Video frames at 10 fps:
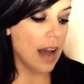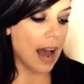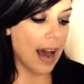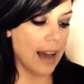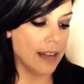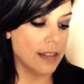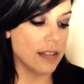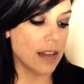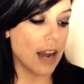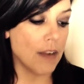
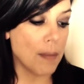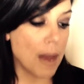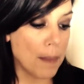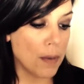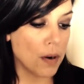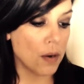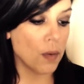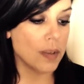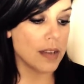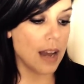And I remember
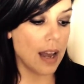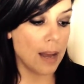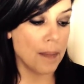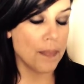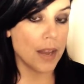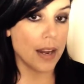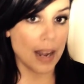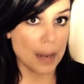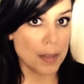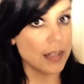one time an
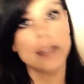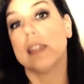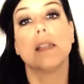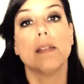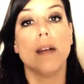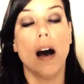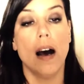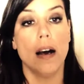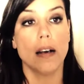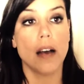ambulance
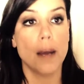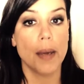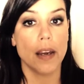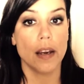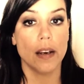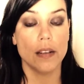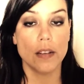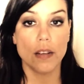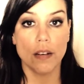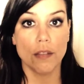coming
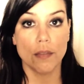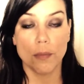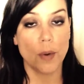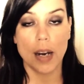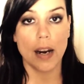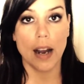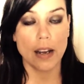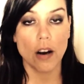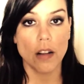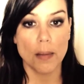when
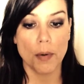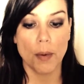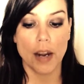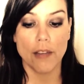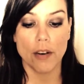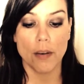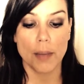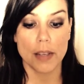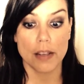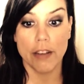I called them or whatever,
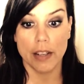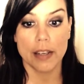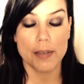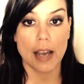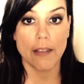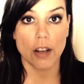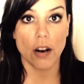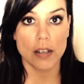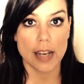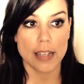because I felt like I was having a
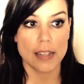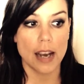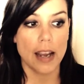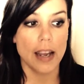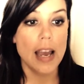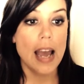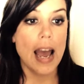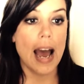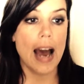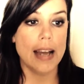heart attack and dying.
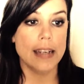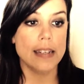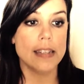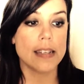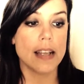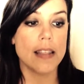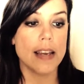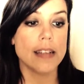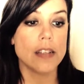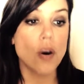And they